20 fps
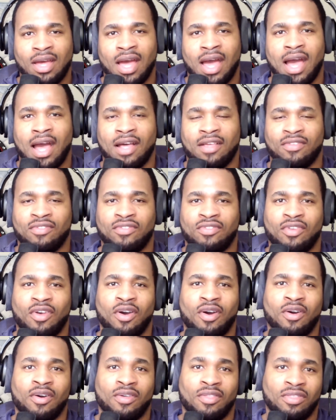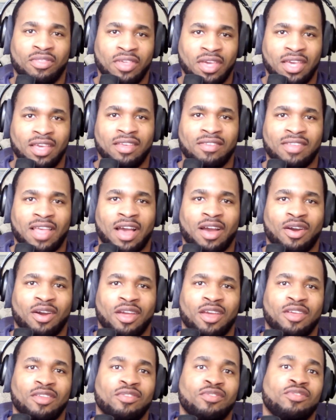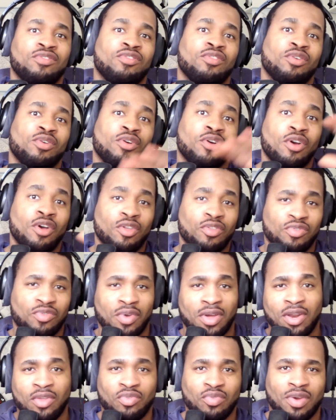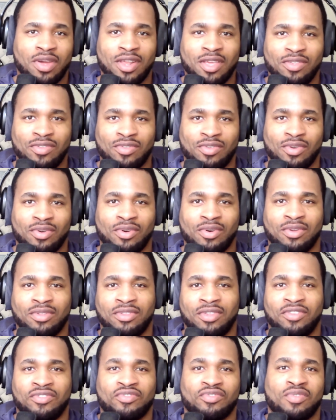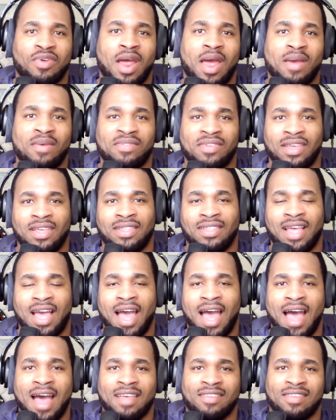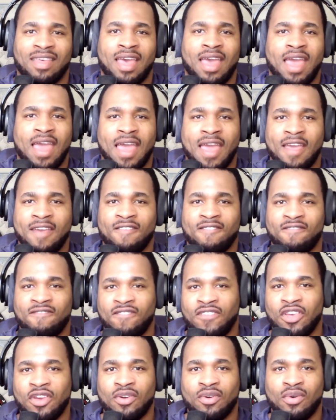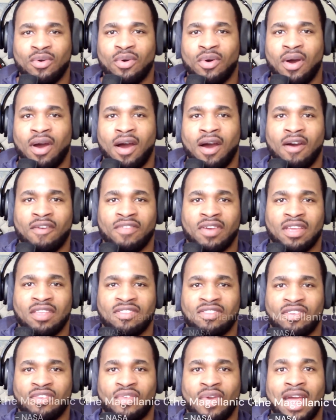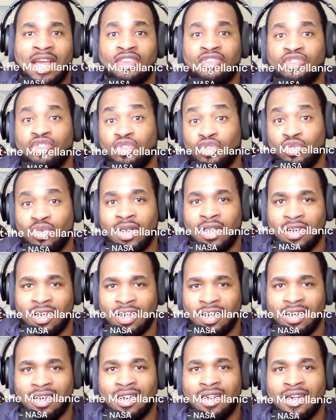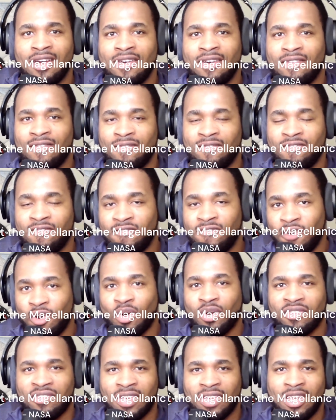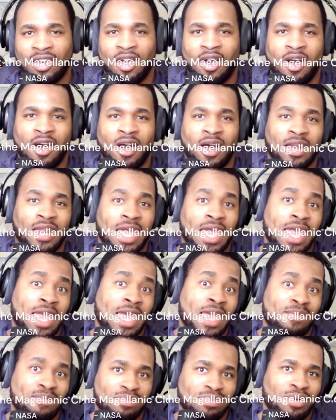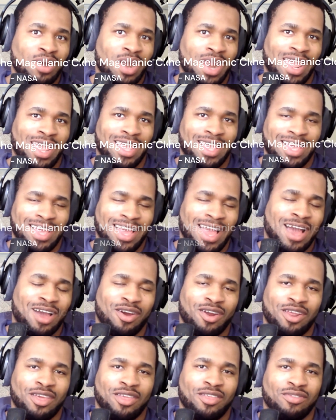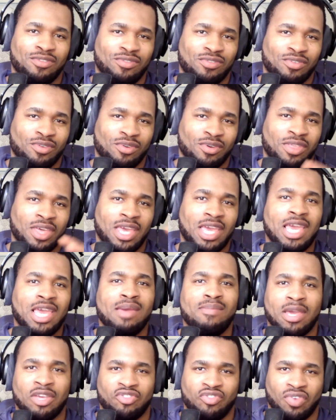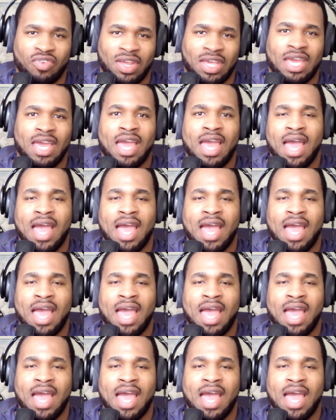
And so this, according to 2022, describes it as a view of a tarantula focusing on a prey, according to the imagery.